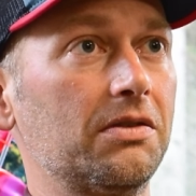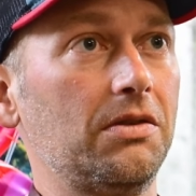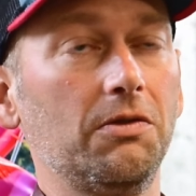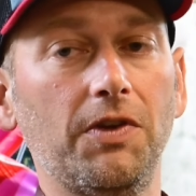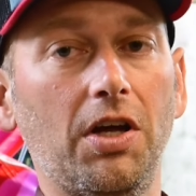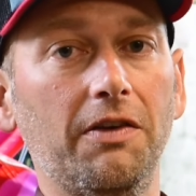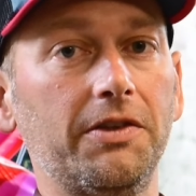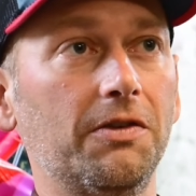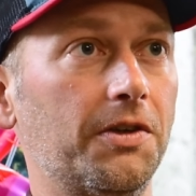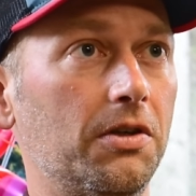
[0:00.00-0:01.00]
No fluff,
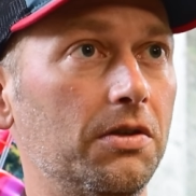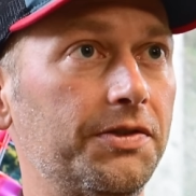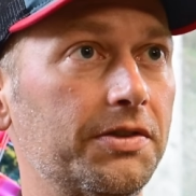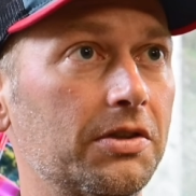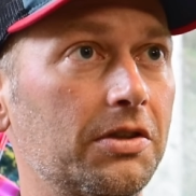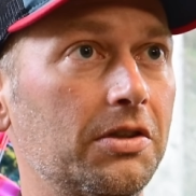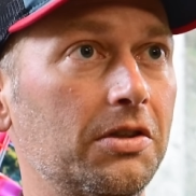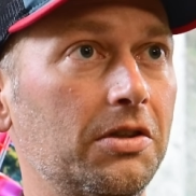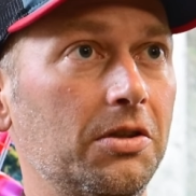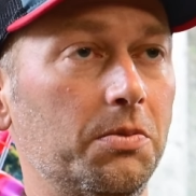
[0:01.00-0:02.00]
no frills,
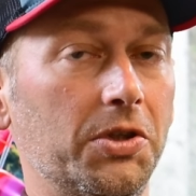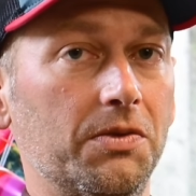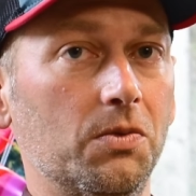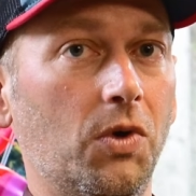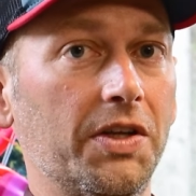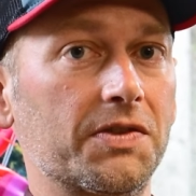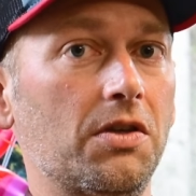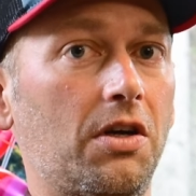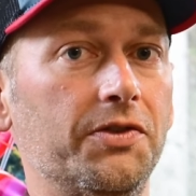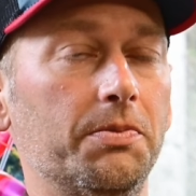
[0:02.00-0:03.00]
but what
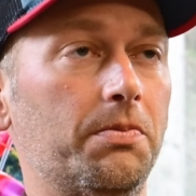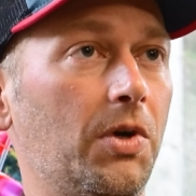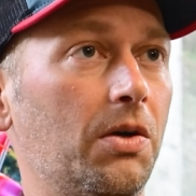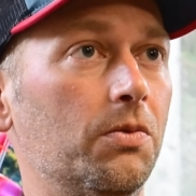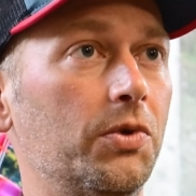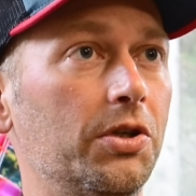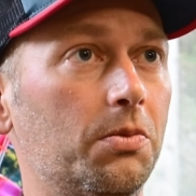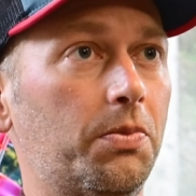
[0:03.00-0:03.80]
solves a, a real